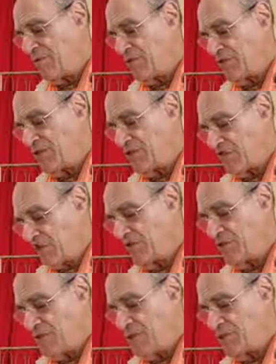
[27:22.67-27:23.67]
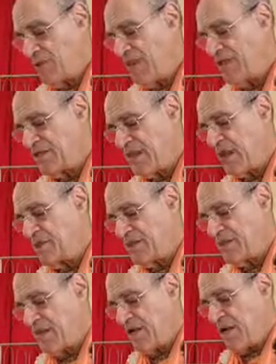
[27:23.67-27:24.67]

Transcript: of Krishna's pastimes,